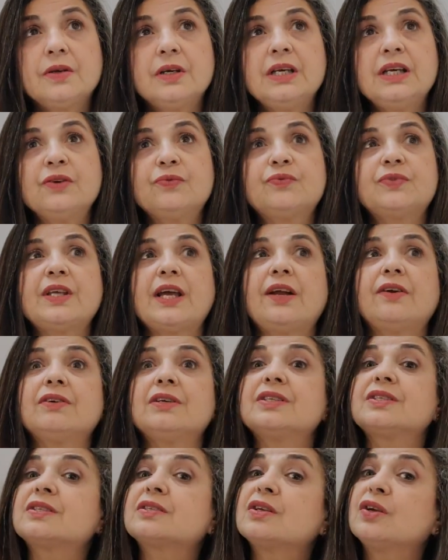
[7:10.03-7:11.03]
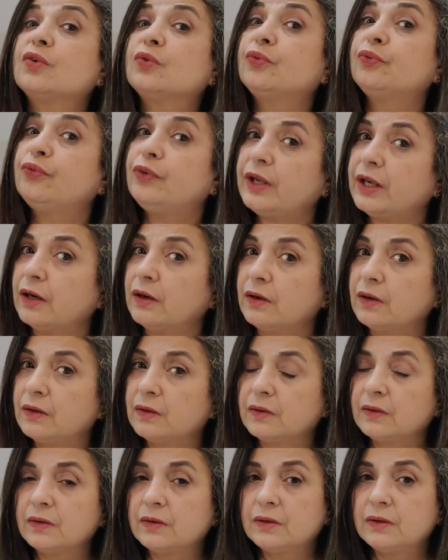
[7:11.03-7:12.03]
If there is fear,
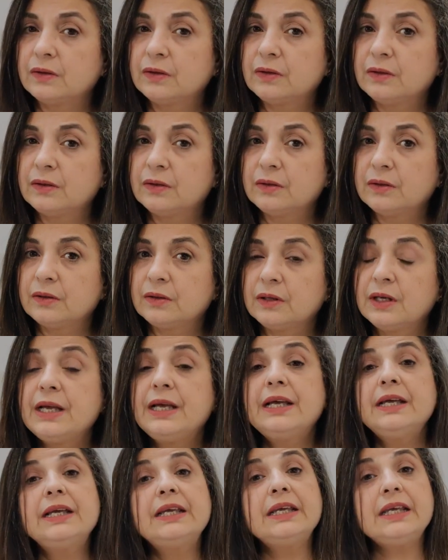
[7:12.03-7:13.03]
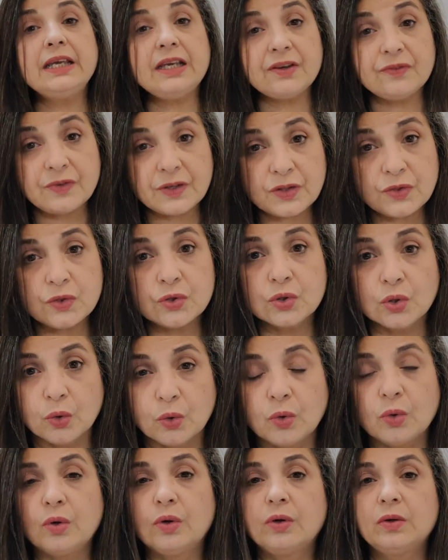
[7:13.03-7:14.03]
even
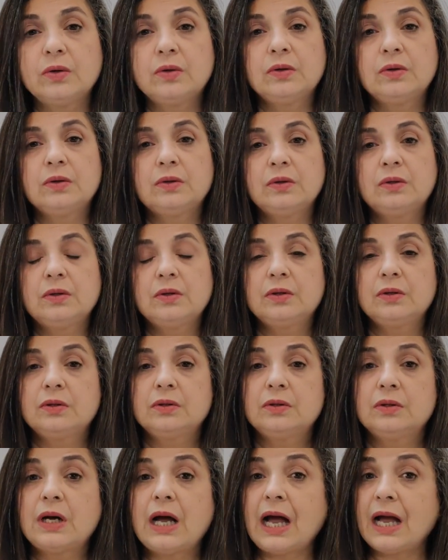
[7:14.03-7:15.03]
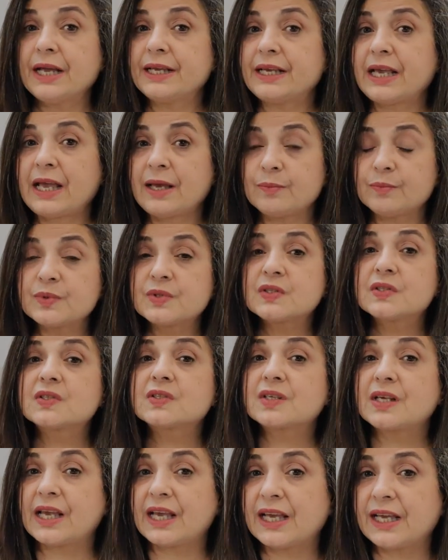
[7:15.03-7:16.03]
though I am
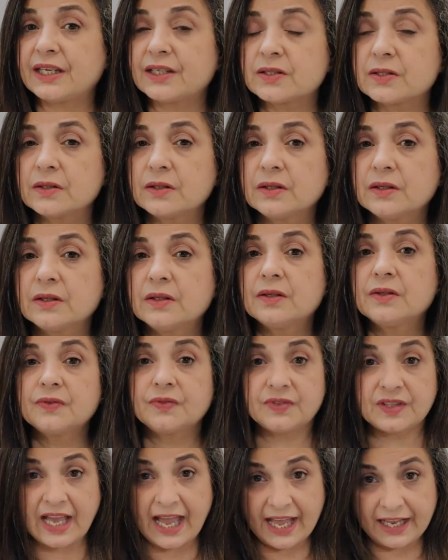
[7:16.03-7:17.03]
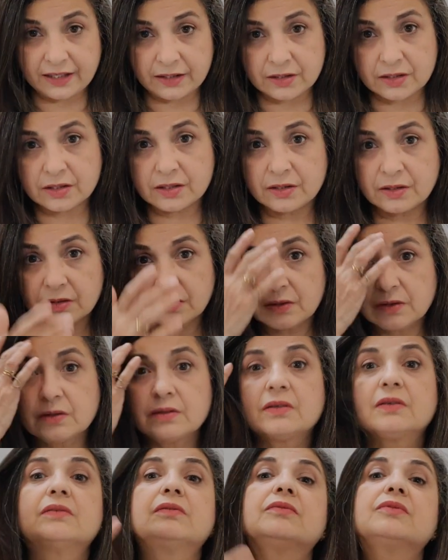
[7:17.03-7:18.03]
scared that
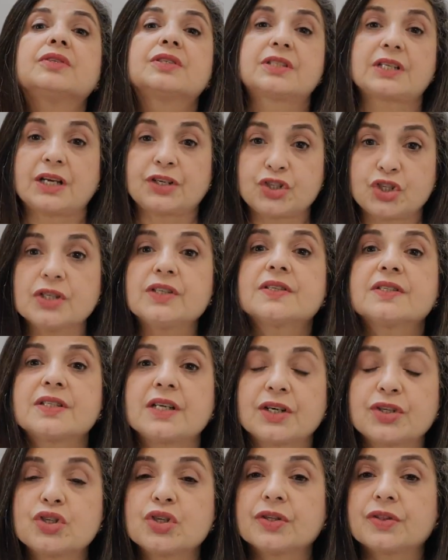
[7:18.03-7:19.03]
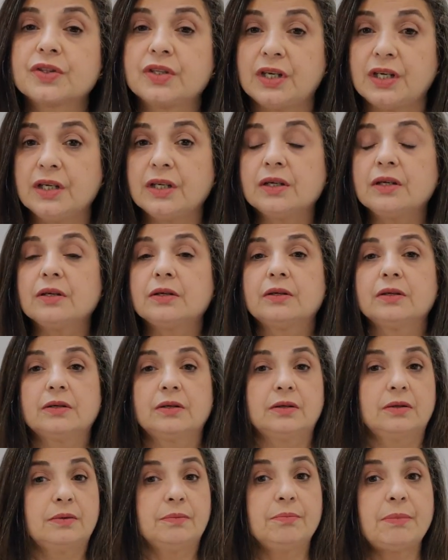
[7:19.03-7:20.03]
such and such a thing
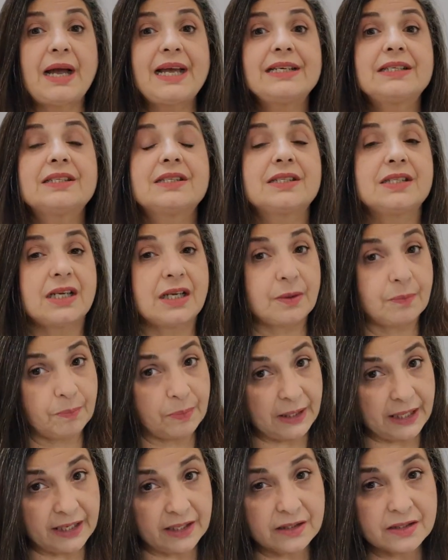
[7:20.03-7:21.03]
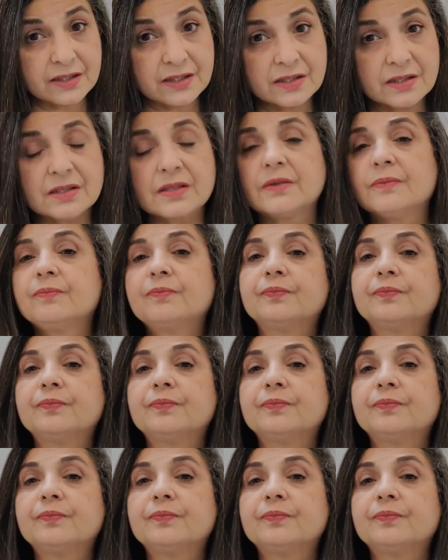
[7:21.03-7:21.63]
might take place,